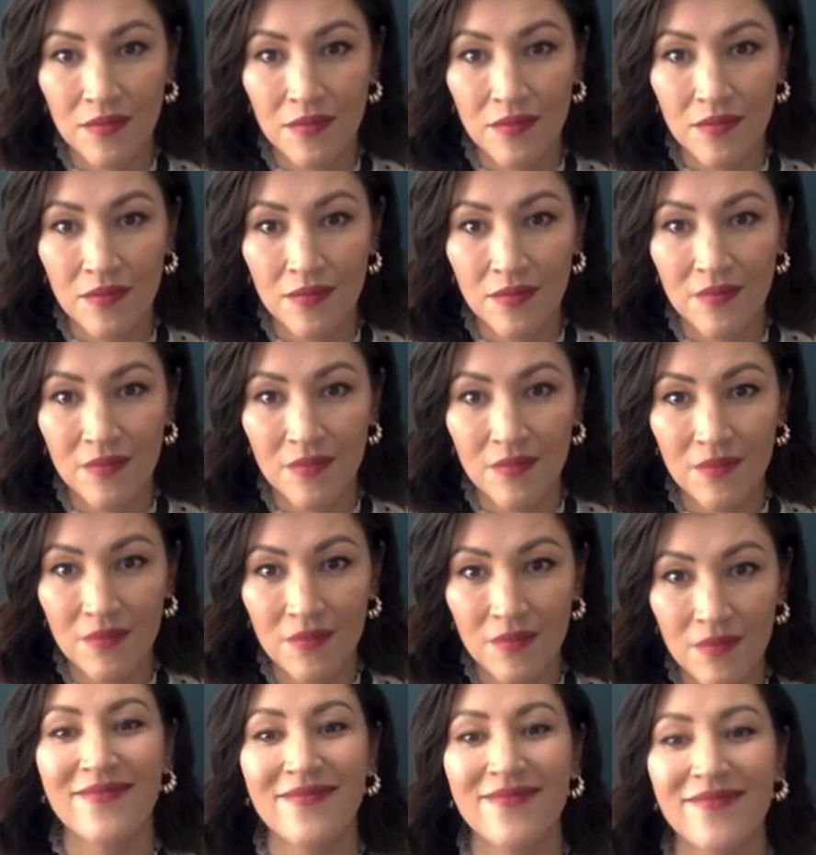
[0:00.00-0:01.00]

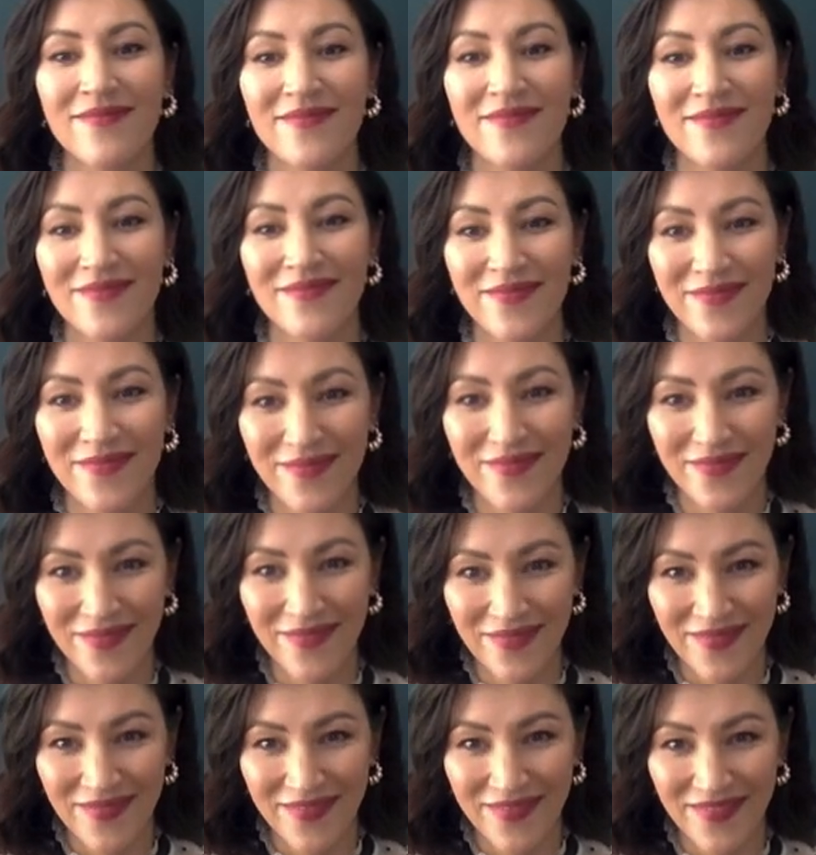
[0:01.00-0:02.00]

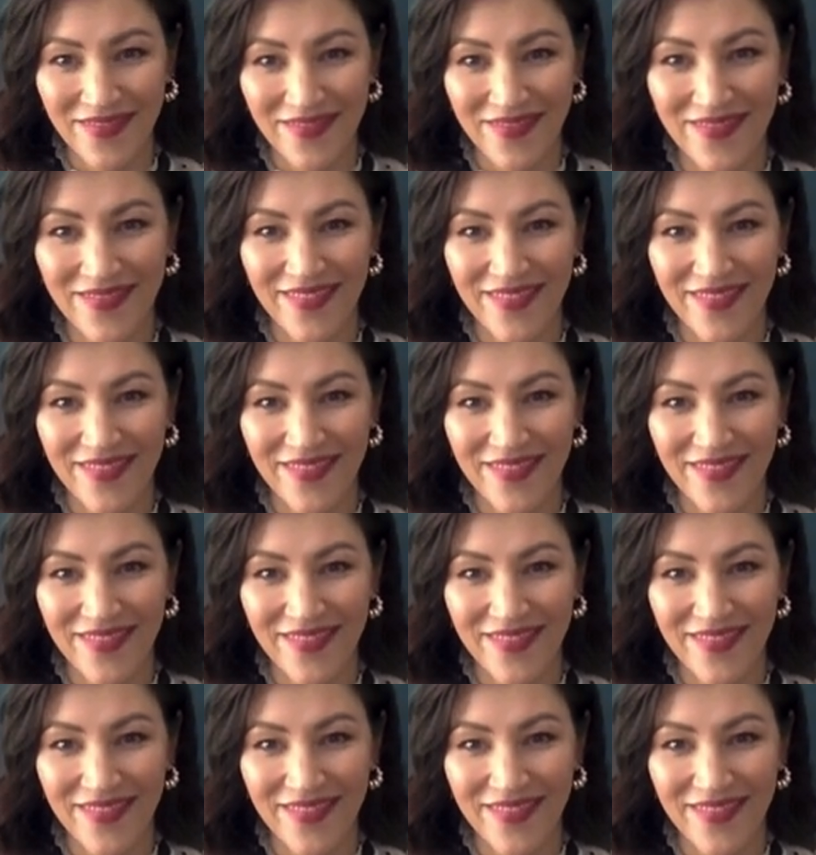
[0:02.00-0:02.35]
No words are spoken by the person on screen.